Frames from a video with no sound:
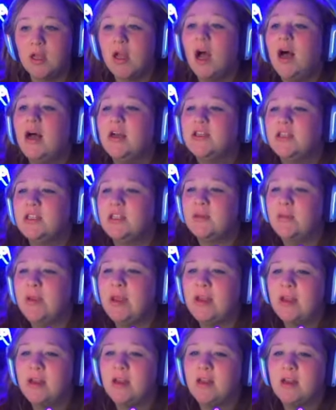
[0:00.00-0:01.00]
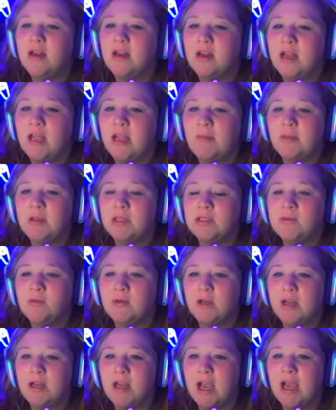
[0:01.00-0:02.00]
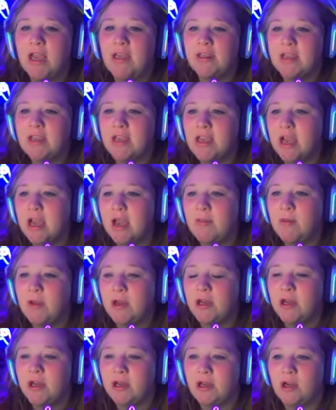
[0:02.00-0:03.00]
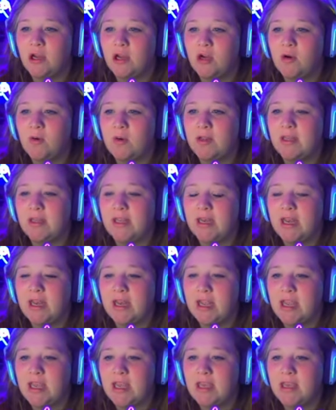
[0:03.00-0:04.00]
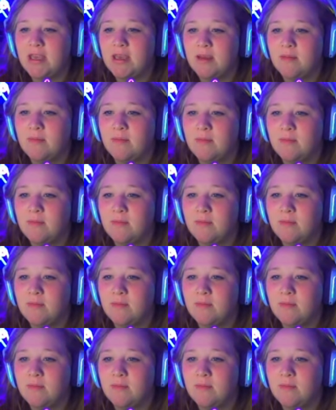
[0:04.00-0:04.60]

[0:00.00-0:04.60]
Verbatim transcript: Also, did we name this one? I think I'm gonna go with the name.